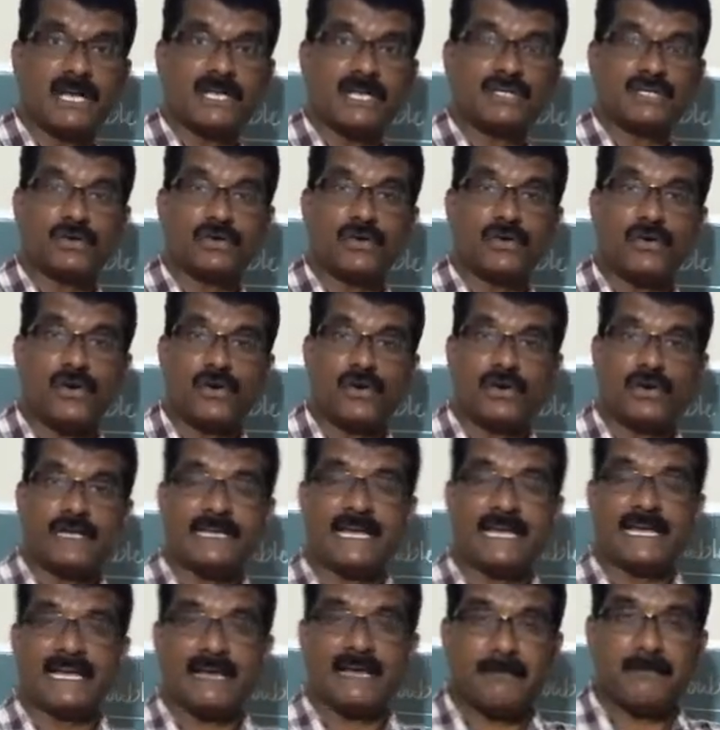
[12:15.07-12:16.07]
So
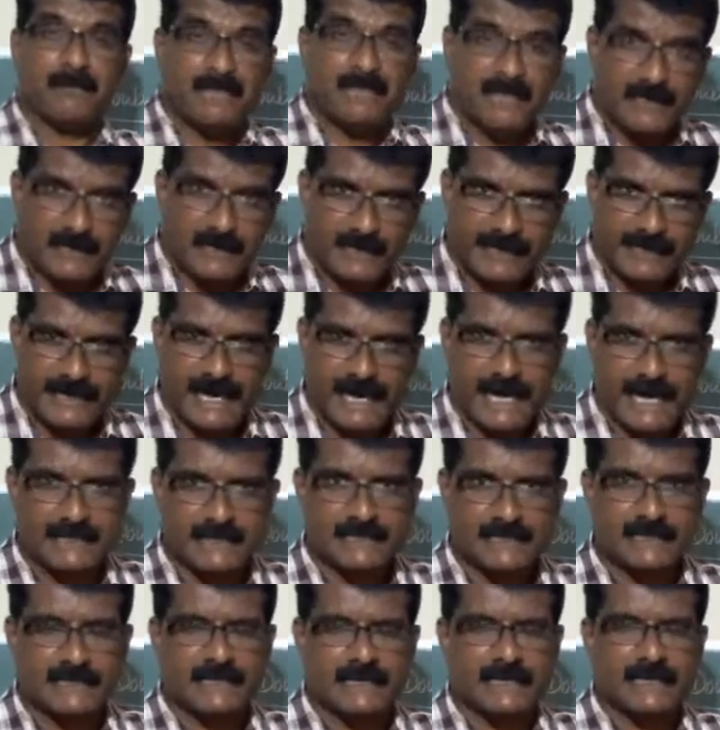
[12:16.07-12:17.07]
a chemical
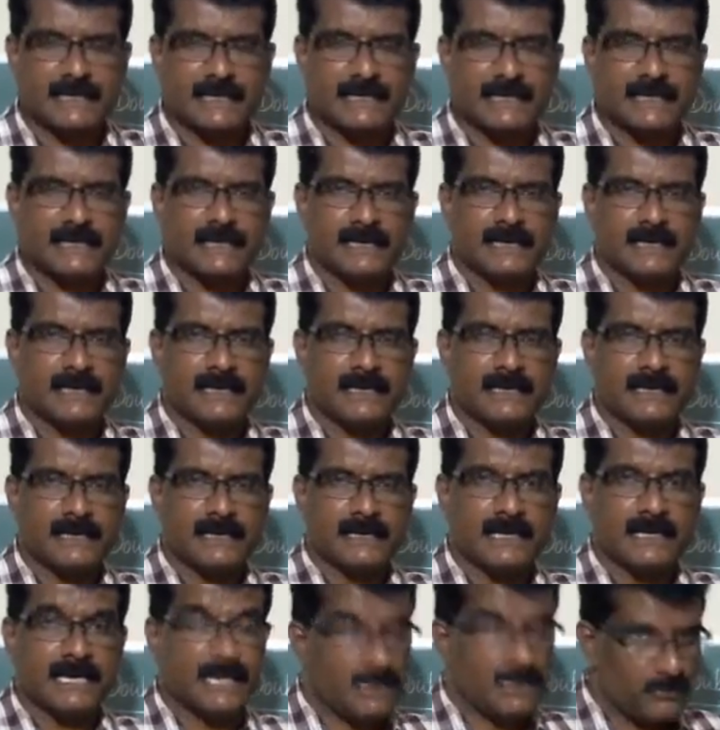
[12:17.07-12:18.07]
reaction
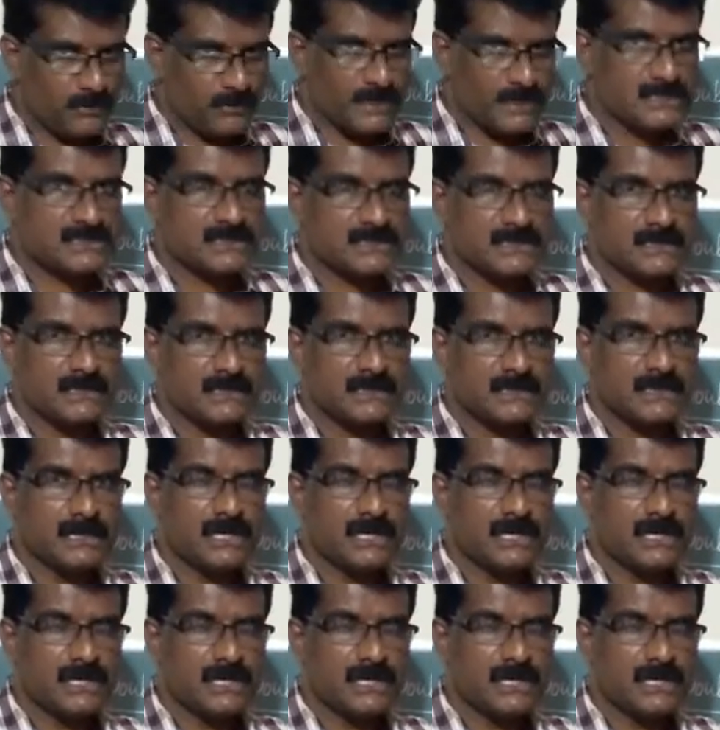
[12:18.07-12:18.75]
in which